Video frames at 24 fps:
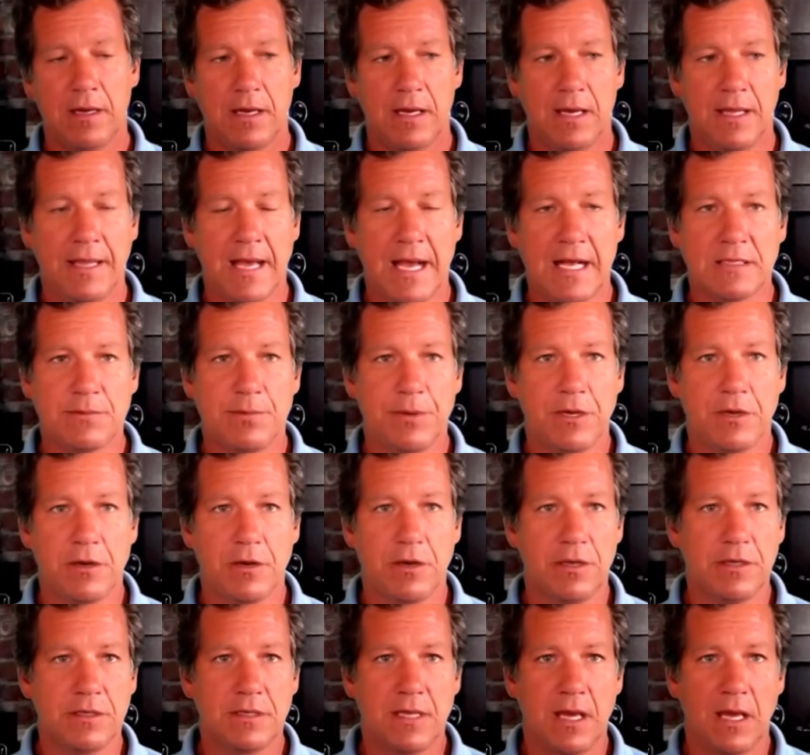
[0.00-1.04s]
And that's
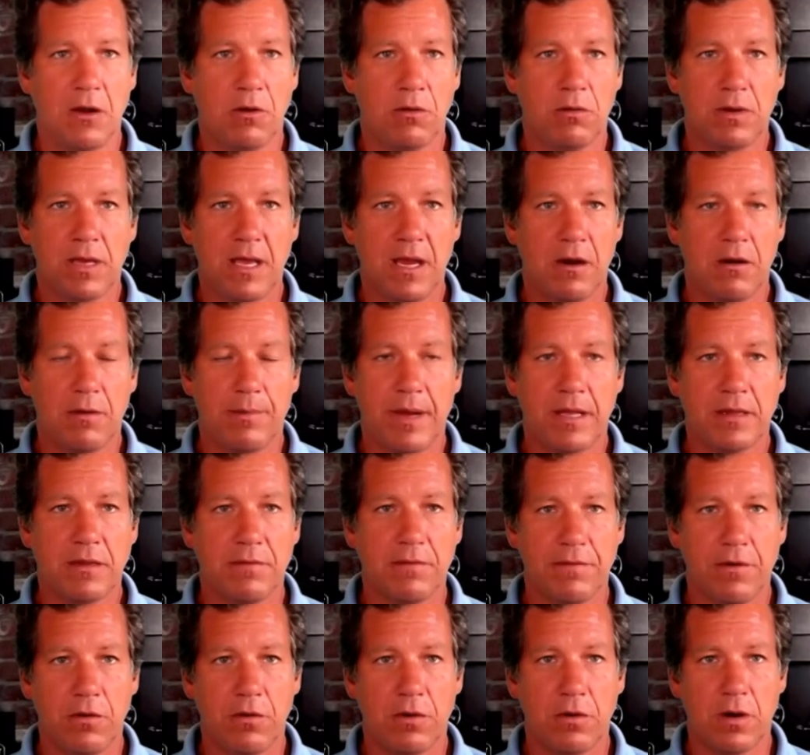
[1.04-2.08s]
because they don't care about the
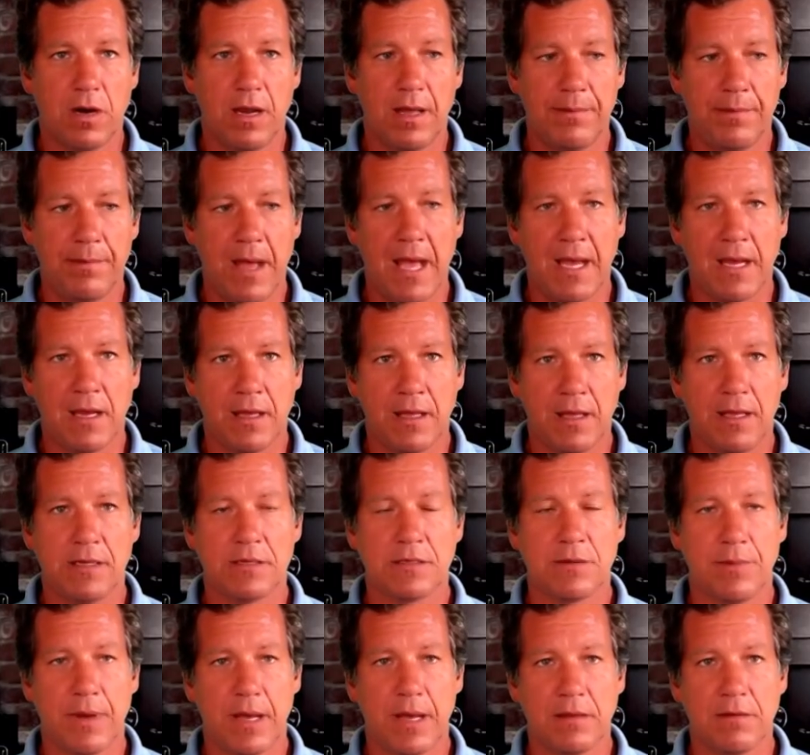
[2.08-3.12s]
voter. And MAGA
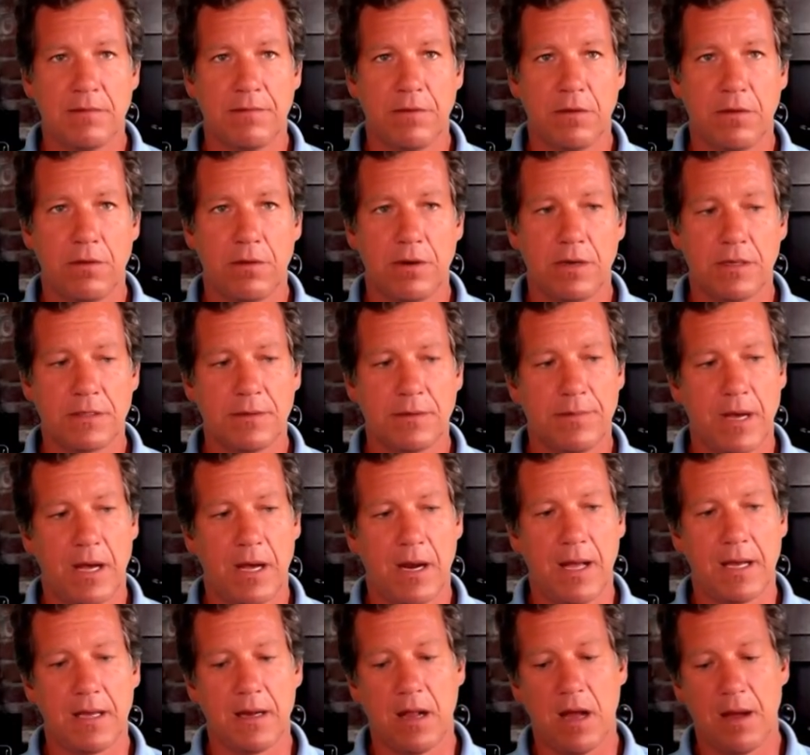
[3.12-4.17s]
is about the voter. It's about
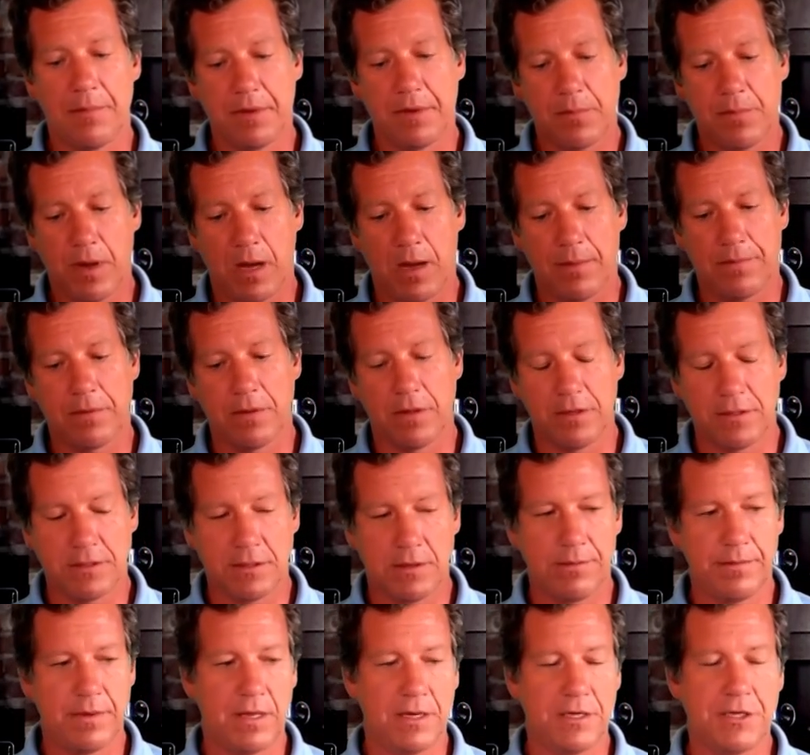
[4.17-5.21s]
economic
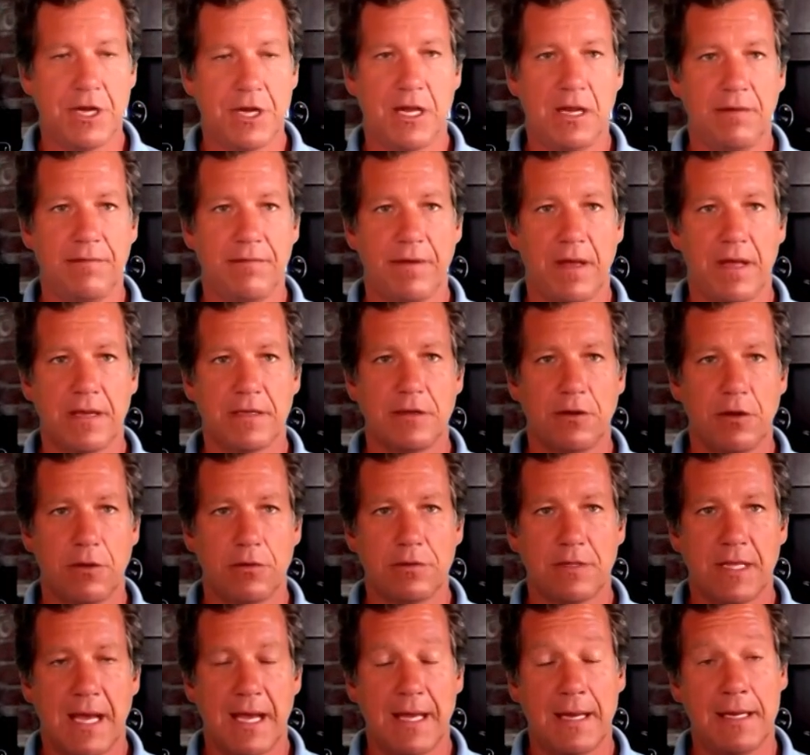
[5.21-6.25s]
populism. And J.D. Vance
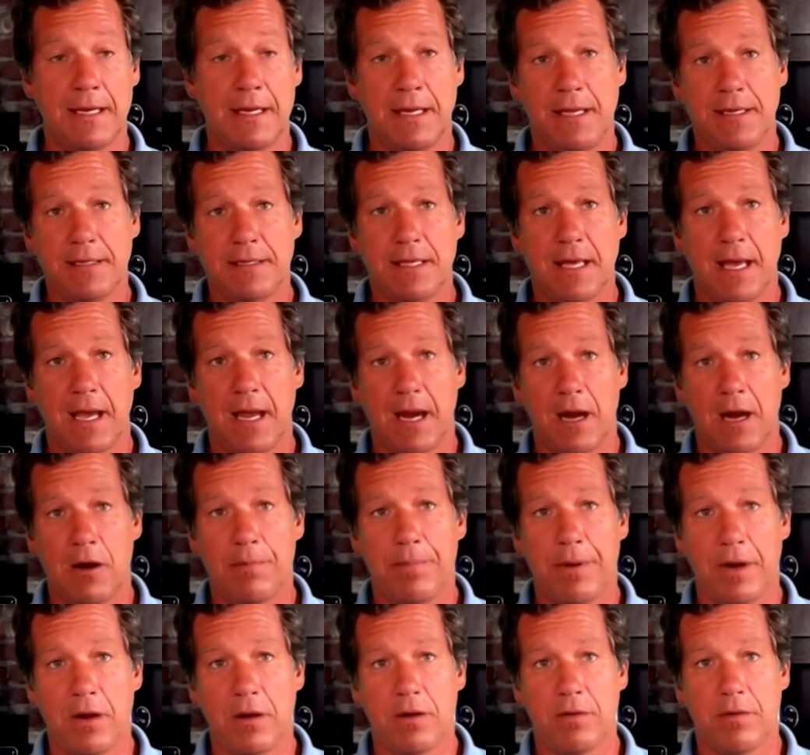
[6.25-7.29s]
knows that. And he's the heir
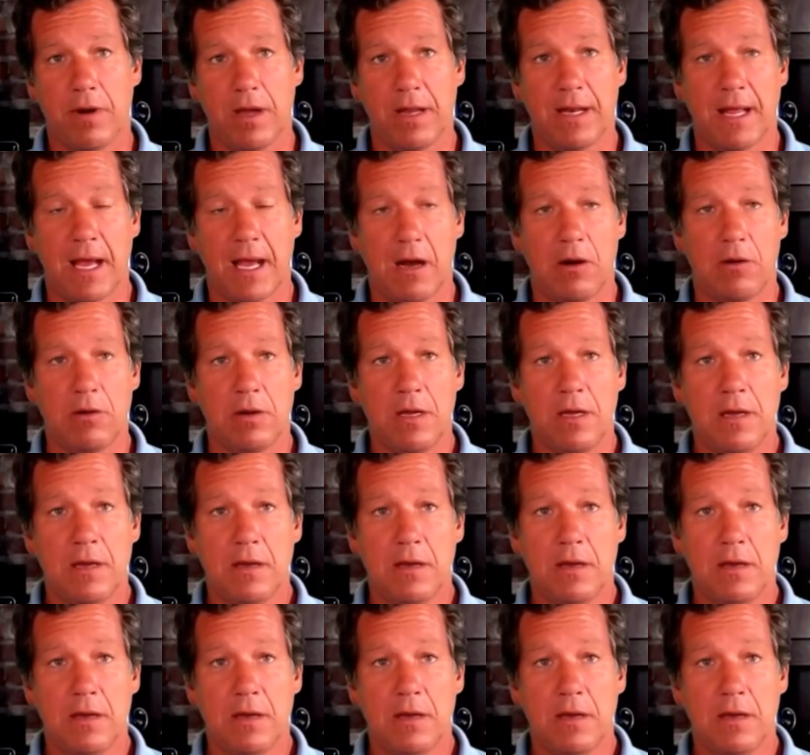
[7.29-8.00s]
apparent right now.